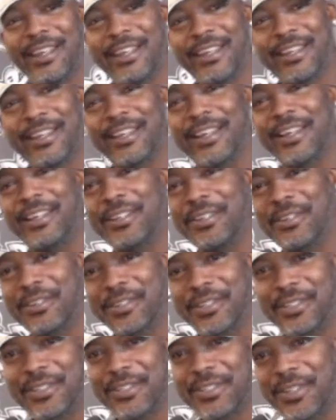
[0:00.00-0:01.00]
and nothing on
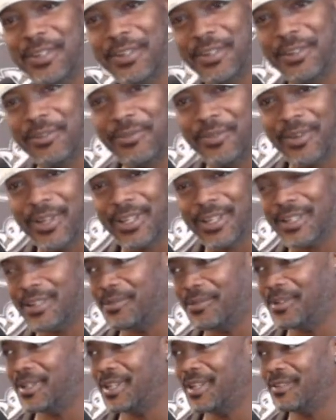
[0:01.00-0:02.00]
this story. Fuck it,
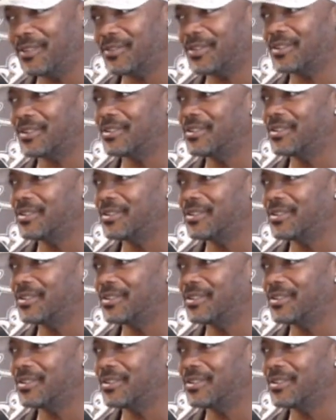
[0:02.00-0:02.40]
whatever.